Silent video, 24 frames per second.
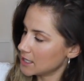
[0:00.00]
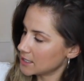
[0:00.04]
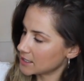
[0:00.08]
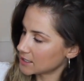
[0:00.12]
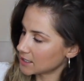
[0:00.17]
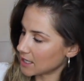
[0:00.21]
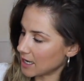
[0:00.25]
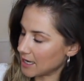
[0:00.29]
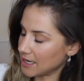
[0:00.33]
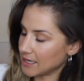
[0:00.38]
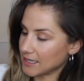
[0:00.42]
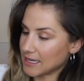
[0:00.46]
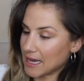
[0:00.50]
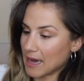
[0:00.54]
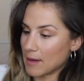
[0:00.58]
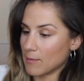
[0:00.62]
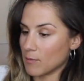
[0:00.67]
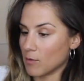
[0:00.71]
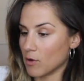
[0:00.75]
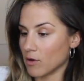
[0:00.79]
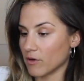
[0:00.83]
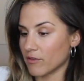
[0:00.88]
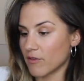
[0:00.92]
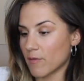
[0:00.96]
to kind of get
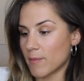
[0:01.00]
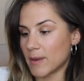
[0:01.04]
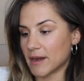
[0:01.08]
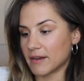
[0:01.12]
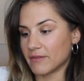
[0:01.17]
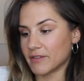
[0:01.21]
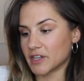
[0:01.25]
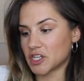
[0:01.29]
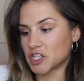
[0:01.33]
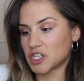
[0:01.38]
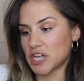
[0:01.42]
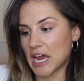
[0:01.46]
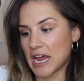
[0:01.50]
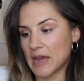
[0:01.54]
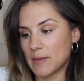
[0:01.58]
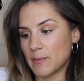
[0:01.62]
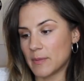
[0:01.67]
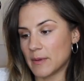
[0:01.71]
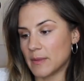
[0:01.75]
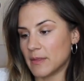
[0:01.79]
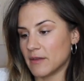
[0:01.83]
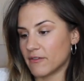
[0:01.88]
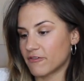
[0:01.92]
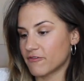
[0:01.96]
more of a bit of a
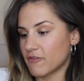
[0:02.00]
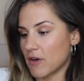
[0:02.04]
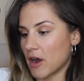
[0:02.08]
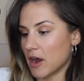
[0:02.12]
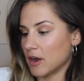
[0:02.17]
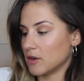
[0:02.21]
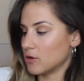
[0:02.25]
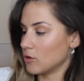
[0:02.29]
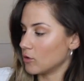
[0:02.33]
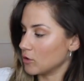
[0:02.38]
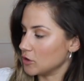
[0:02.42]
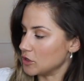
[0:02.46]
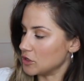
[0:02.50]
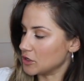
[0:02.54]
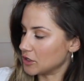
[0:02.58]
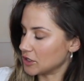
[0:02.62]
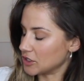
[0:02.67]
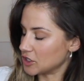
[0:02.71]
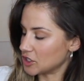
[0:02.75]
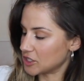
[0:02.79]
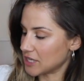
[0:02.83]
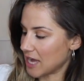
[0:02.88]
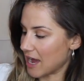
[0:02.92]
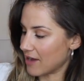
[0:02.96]
shape in the front, or you
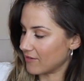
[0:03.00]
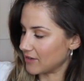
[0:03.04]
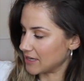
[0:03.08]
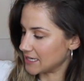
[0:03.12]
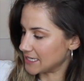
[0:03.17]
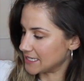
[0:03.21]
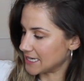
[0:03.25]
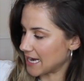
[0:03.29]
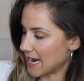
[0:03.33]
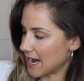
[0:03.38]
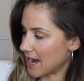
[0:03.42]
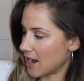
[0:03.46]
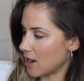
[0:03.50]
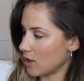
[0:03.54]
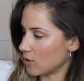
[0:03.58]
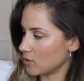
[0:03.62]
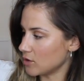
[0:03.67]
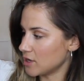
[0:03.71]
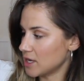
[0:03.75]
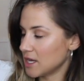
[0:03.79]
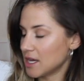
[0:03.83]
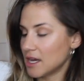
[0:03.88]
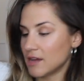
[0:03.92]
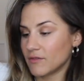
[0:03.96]
can just have it
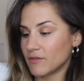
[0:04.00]
down